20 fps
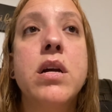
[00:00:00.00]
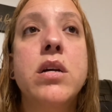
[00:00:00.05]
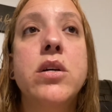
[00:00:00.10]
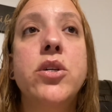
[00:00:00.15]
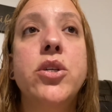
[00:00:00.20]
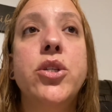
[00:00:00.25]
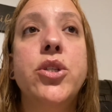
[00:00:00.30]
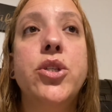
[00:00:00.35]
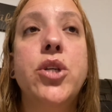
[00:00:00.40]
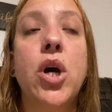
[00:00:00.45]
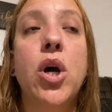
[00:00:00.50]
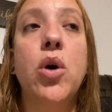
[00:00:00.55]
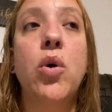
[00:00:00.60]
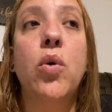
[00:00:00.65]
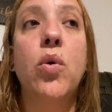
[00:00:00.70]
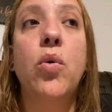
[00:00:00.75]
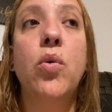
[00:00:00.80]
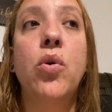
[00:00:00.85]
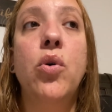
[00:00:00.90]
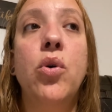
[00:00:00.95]

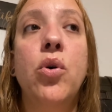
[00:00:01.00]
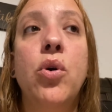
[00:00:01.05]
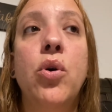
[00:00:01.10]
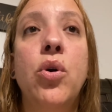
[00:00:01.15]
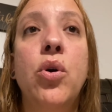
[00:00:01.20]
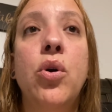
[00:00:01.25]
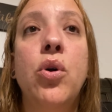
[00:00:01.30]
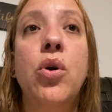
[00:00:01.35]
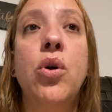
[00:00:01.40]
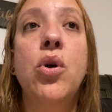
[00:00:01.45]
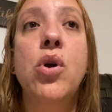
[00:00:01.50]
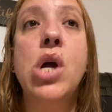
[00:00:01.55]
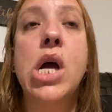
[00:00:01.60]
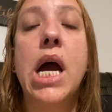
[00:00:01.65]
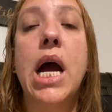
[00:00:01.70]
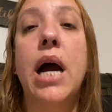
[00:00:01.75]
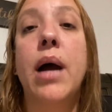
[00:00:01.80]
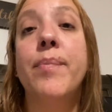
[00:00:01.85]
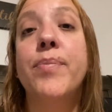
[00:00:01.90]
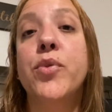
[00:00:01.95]
So
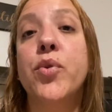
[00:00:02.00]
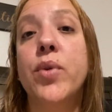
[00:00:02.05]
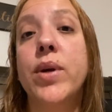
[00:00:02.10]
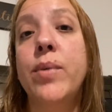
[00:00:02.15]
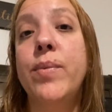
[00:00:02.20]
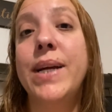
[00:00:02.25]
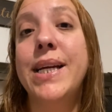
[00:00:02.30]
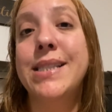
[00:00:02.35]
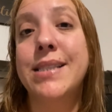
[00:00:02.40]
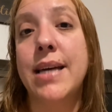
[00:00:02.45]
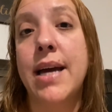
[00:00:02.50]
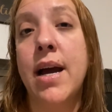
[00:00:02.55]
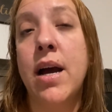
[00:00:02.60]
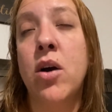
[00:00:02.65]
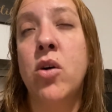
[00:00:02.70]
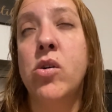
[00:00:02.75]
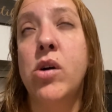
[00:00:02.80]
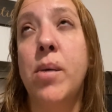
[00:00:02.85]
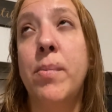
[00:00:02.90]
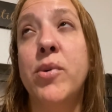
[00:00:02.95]
I'm 3 weeks
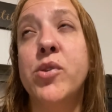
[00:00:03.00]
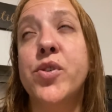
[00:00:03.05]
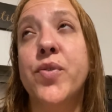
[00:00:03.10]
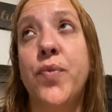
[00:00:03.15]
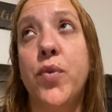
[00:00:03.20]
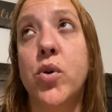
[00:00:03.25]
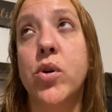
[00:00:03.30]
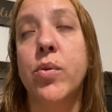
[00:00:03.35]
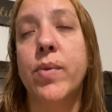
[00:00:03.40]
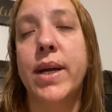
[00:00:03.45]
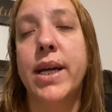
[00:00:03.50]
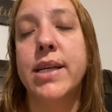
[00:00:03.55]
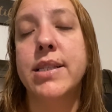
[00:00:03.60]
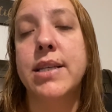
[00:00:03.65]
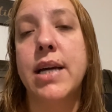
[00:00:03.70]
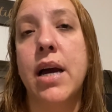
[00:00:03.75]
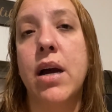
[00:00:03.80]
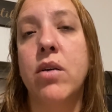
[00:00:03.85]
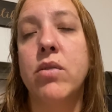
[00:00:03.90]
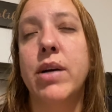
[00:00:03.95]
out, almost 4 weeks
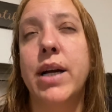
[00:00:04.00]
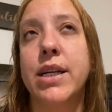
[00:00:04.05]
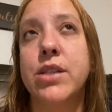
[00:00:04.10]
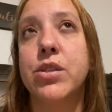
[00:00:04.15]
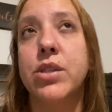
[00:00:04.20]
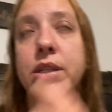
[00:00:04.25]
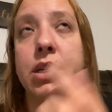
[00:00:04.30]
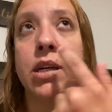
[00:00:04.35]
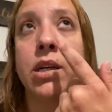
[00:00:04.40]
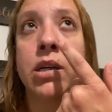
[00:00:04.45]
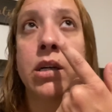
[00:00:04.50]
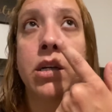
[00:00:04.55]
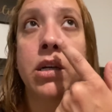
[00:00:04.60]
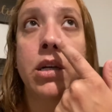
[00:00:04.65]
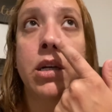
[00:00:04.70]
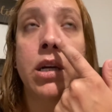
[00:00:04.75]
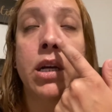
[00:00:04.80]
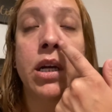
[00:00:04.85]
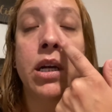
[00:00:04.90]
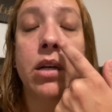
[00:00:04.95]
out. Actually,
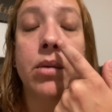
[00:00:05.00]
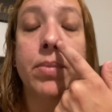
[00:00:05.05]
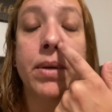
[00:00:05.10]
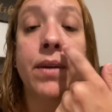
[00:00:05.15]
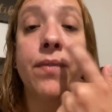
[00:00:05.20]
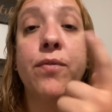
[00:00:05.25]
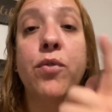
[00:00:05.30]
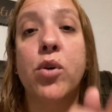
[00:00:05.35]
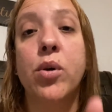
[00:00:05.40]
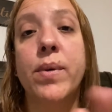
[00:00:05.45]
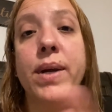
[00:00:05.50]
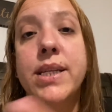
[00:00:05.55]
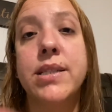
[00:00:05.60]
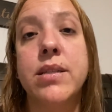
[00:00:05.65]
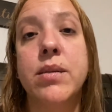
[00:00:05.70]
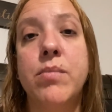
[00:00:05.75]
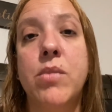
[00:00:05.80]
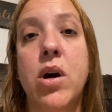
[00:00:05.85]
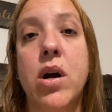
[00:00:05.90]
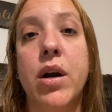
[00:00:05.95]
that'll be 4 weeks
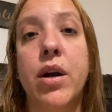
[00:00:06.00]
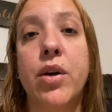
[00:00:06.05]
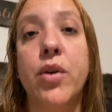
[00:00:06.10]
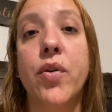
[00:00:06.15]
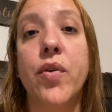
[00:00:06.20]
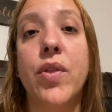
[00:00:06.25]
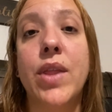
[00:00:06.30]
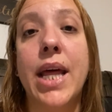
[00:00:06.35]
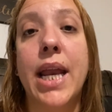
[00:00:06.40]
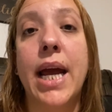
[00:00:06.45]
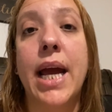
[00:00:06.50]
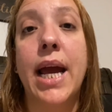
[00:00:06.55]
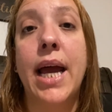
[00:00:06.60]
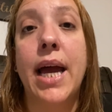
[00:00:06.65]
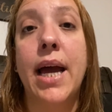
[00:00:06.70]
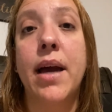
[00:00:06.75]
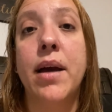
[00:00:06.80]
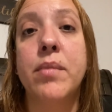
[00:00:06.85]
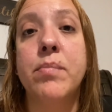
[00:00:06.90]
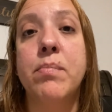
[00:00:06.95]
tomorrow that I
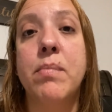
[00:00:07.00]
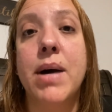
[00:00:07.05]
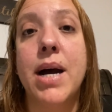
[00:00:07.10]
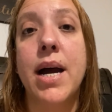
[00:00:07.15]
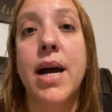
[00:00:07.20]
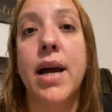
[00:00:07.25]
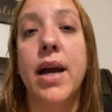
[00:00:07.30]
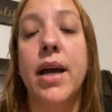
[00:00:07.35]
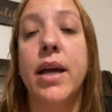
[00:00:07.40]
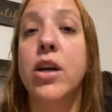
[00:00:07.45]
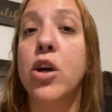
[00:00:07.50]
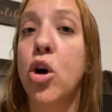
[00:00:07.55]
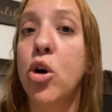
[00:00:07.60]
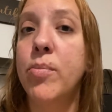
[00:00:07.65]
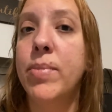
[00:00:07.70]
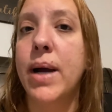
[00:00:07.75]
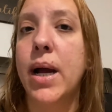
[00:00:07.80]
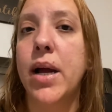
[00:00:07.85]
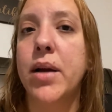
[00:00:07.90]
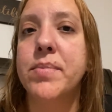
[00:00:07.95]
had my cone
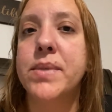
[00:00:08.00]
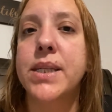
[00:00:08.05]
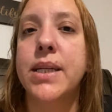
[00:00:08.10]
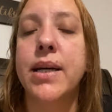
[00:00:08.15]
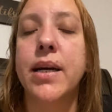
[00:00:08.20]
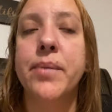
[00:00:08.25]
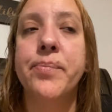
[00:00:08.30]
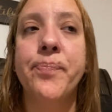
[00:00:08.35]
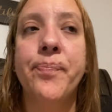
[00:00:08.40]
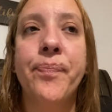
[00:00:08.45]
biopsy done.